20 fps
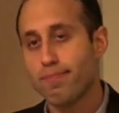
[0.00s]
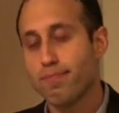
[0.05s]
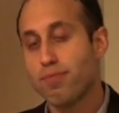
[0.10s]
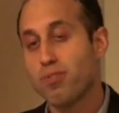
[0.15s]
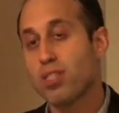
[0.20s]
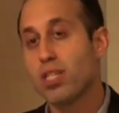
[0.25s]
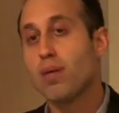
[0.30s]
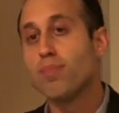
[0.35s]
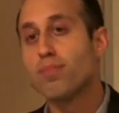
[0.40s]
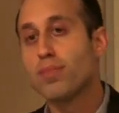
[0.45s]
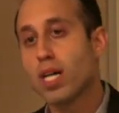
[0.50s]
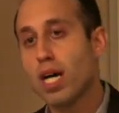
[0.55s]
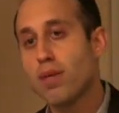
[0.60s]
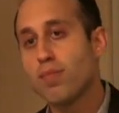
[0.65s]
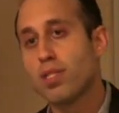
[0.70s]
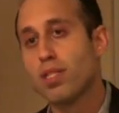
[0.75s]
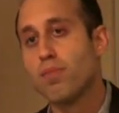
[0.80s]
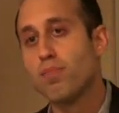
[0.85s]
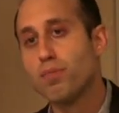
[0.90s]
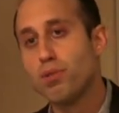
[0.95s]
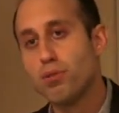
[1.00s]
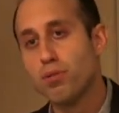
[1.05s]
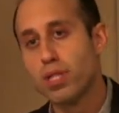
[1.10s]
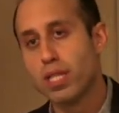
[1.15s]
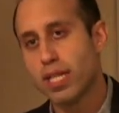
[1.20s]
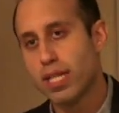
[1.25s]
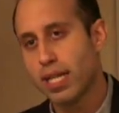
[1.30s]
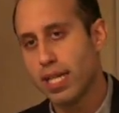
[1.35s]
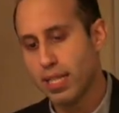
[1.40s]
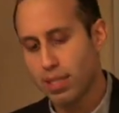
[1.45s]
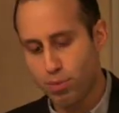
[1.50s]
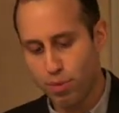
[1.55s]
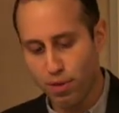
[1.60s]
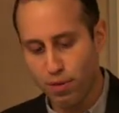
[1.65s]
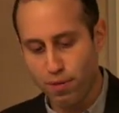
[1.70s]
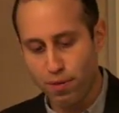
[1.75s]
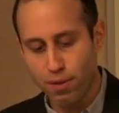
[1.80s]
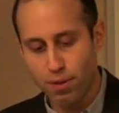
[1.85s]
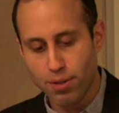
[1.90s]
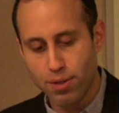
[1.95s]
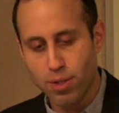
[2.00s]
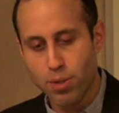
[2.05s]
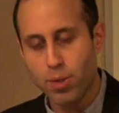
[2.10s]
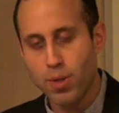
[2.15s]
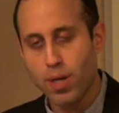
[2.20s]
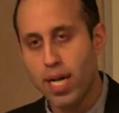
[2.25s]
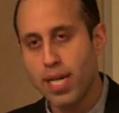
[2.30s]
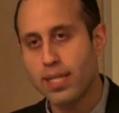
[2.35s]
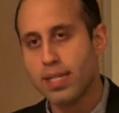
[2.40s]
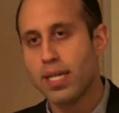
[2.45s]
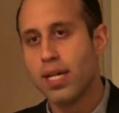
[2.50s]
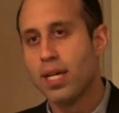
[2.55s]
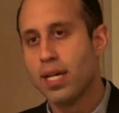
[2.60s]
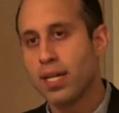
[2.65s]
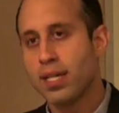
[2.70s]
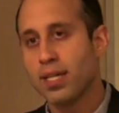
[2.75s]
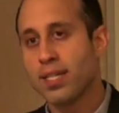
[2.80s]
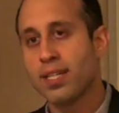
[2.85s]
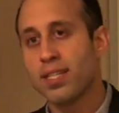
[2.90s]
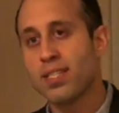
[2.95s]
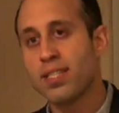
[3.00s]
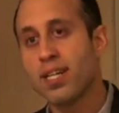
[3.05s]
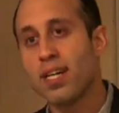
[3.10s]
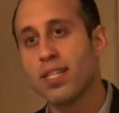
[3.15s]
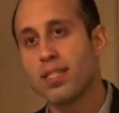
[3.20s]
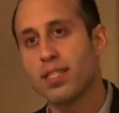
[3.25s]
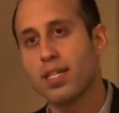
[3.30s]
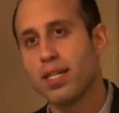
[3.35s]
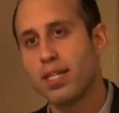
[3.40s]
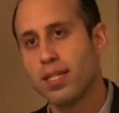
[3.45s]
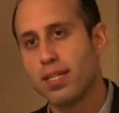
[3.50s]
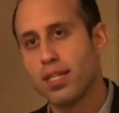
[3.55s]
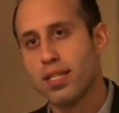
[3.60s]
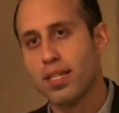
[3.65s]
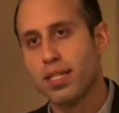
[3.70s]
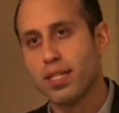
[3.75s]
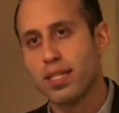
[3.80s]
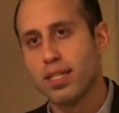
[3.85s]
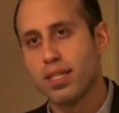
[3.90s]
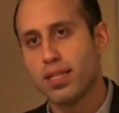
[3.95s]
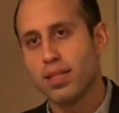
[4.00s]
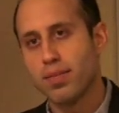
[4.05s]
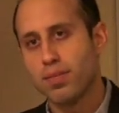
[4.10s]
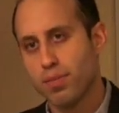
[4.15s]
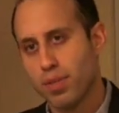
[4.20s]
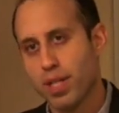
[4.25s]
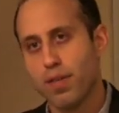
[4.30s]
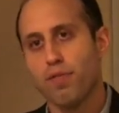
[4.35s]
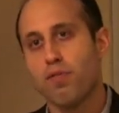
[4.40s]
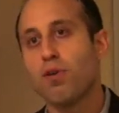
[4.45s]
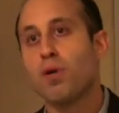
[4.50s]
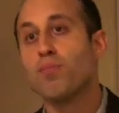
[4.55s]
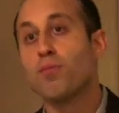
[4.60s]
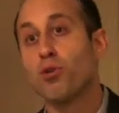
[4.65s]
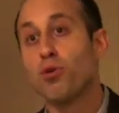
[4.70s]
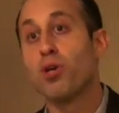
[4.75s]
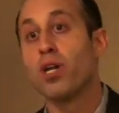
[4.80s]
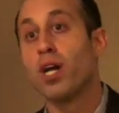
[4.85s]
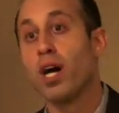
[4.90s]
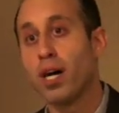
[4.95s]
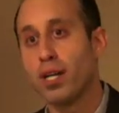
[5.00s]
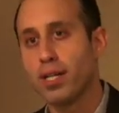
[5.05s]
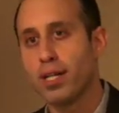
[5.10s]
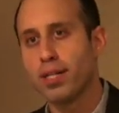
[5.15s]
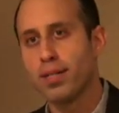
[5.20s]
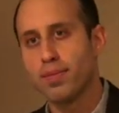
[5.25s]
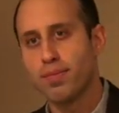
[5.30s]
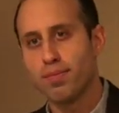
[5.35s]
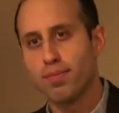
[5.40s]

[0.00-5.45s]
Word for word: sometimes the music is referred to as Gharnati, okay, from Granada.